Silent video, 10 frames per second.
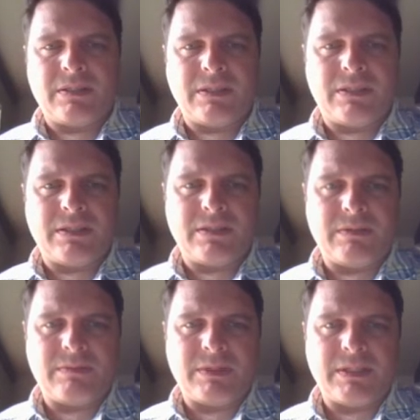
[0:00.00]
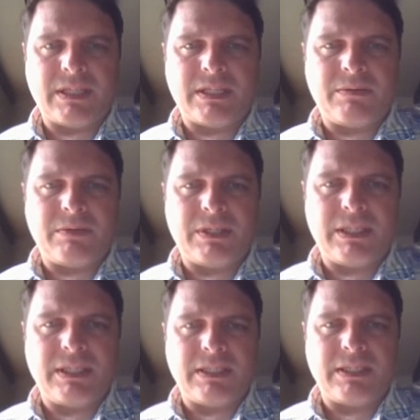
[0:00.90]
The second one
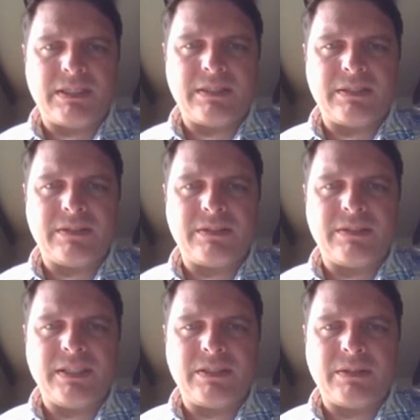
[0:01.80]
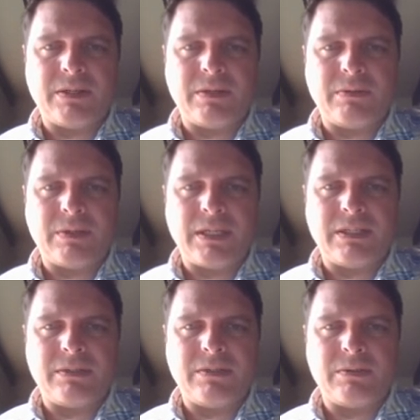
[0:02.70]
is 0
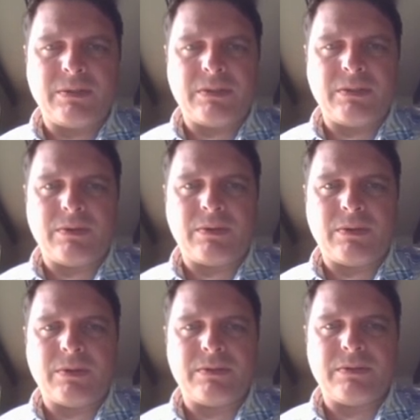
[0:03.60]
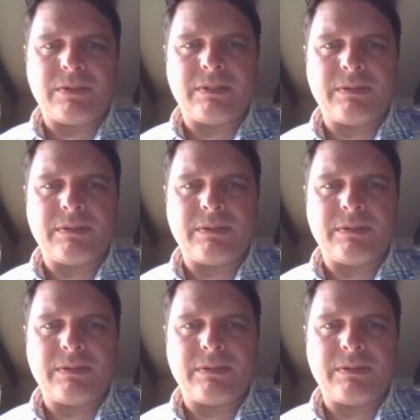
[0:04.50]
and 2 and 2/3.